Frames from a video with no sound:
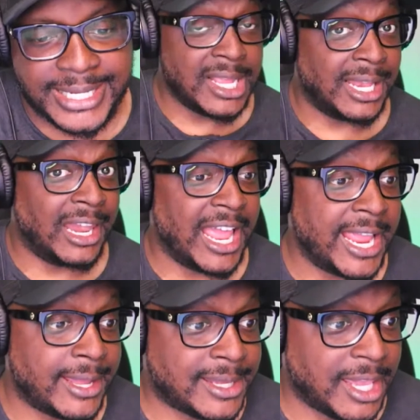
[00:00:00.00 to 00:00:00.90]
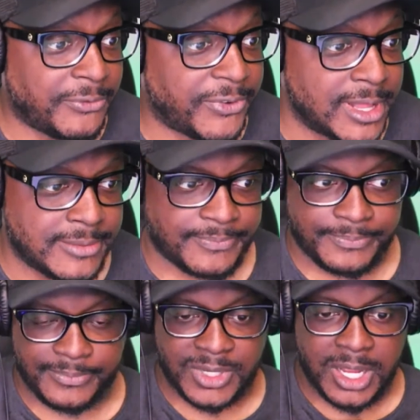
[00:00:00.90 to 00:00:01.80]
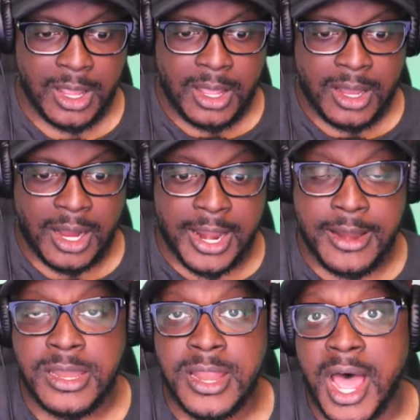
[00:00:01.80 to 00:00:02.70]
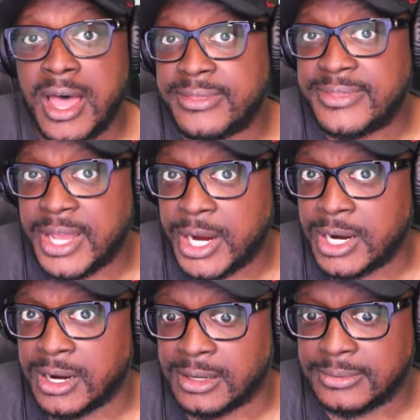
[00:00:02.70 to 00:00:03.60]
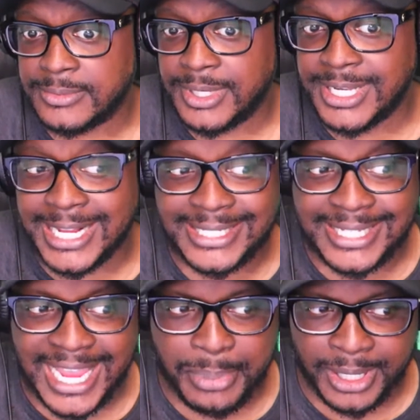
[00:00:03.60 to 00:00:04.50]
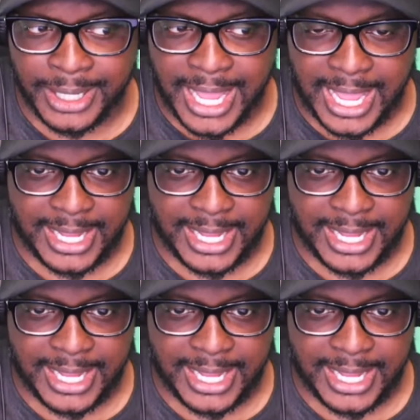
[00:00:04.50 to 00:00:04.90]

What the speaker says: Lane Kiffin, another Nick Saban guy.